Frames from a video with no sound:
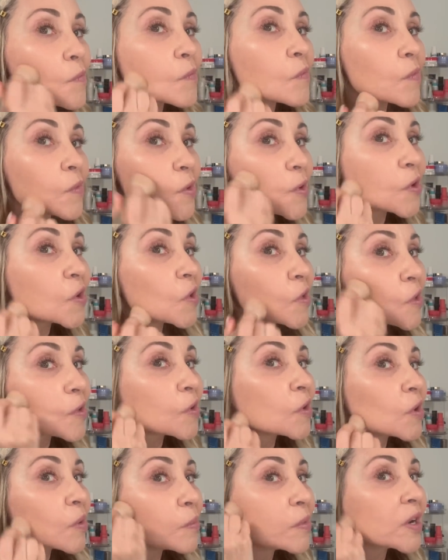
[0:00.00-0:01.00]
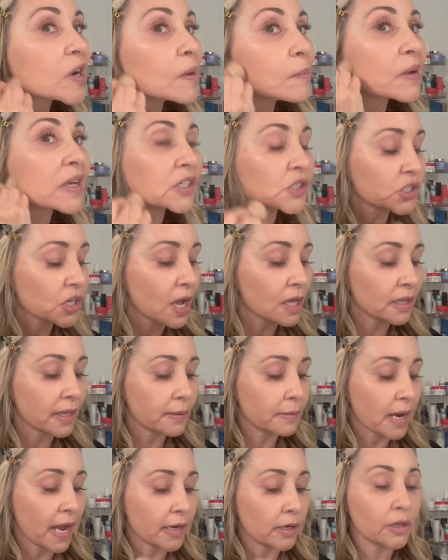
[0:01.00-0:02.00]
We need a little bit on my
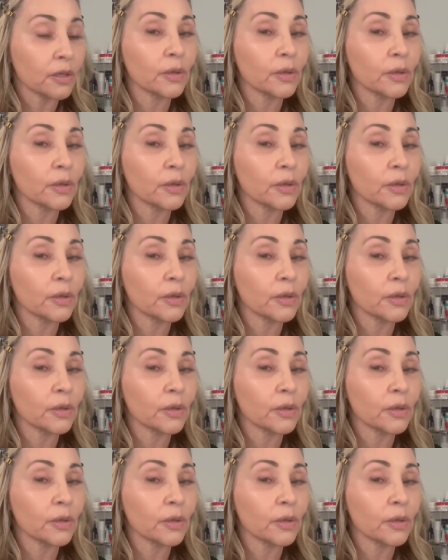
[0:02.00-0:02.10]
jawline. I don't